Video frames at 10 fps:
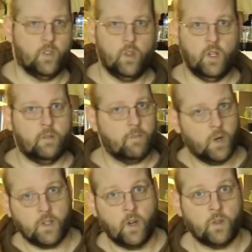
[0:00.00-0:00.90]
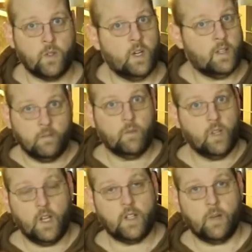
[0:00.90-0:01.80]
do it or don't do it,
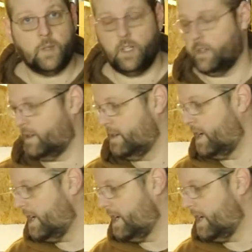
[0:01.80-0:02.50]
it's up to you.